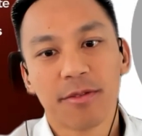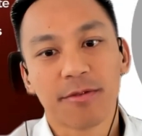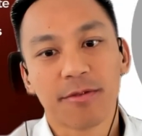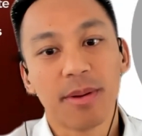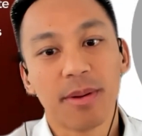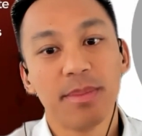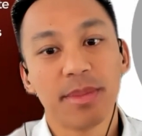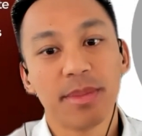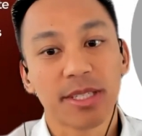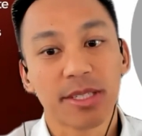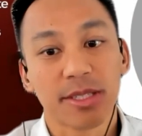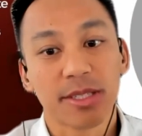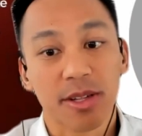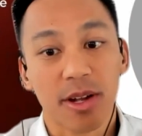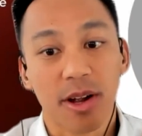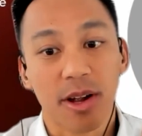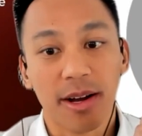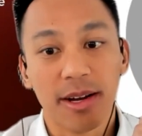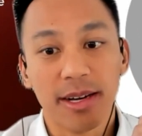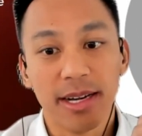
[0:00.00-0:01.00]
from the
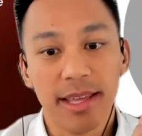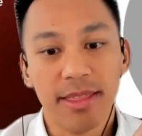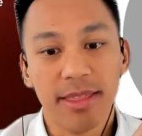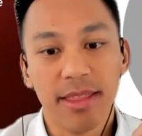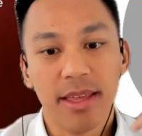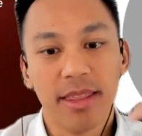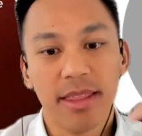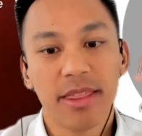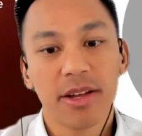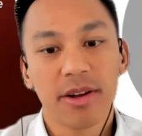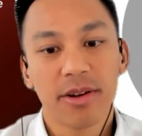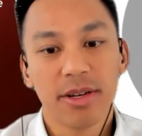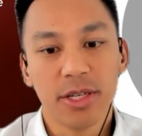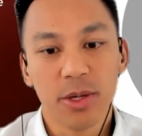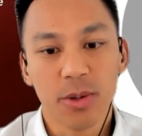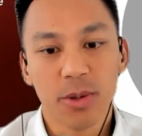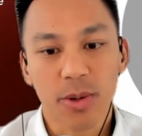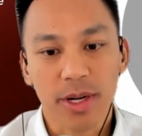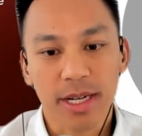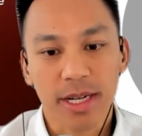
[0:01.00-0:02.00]
start, and they're a
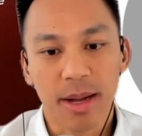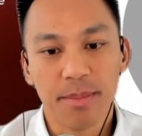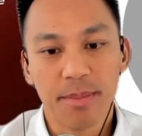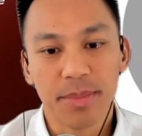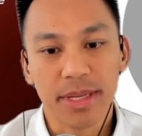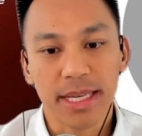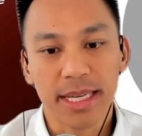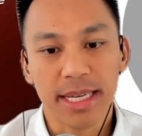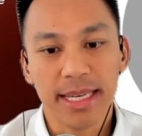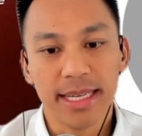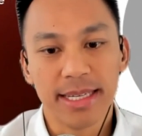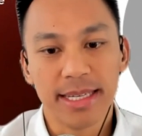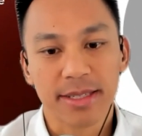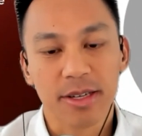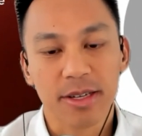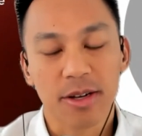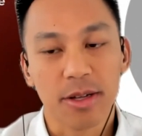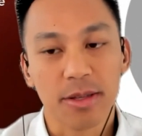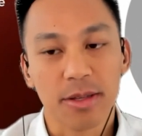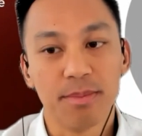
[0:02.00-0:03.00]
newer company, is
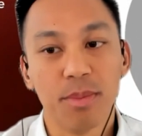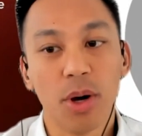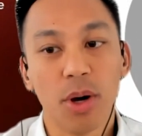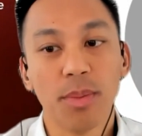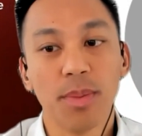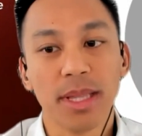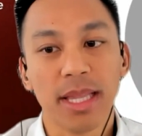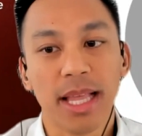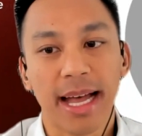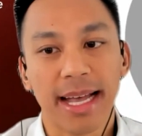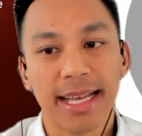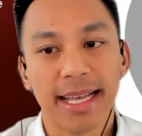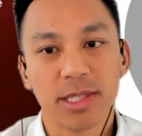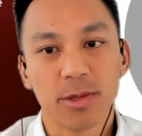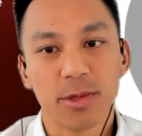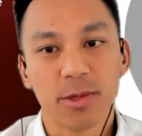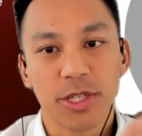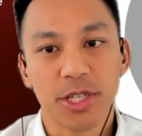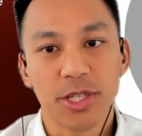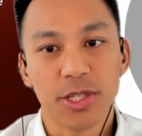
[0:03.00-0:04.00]
called
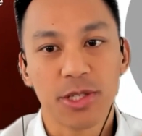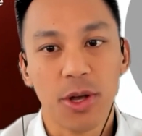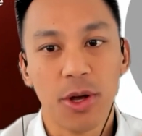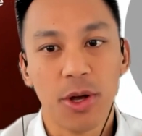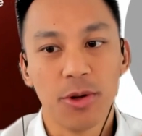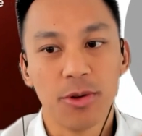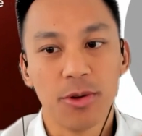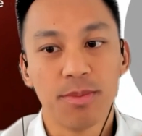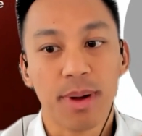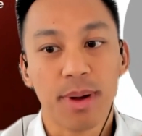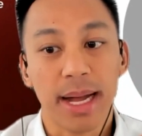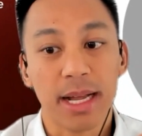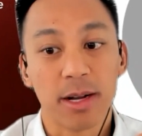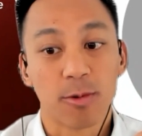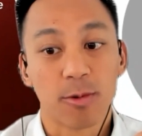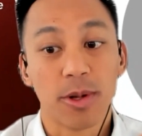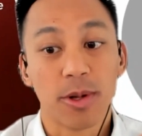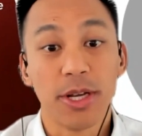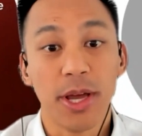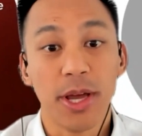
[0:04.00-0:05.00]
Mobilize, which is owned by
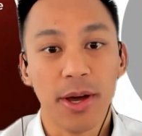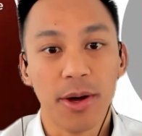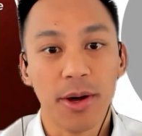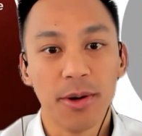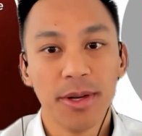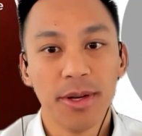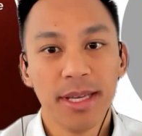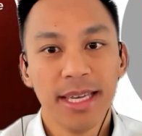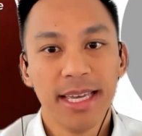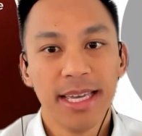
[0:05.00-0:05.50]
Renault.